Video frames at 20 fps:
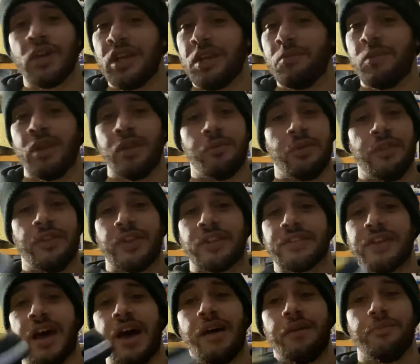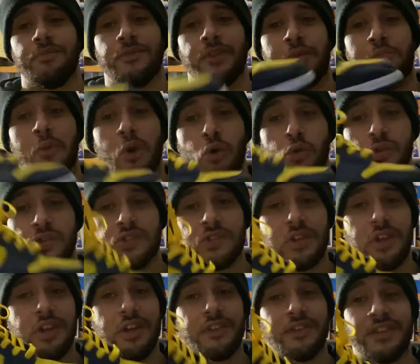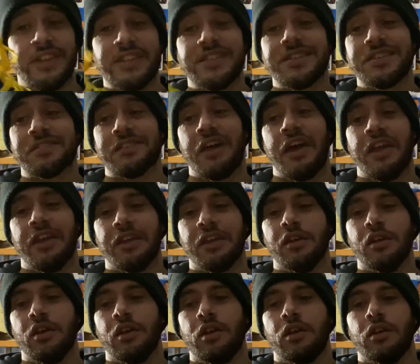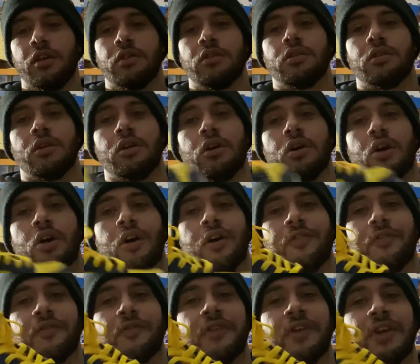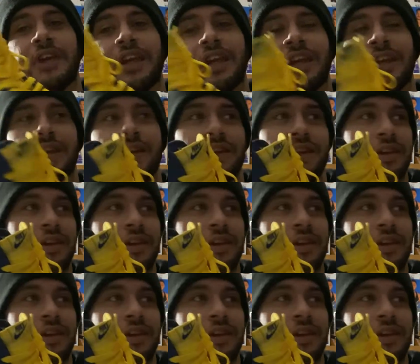maybe, the top, the most. This is like a freaking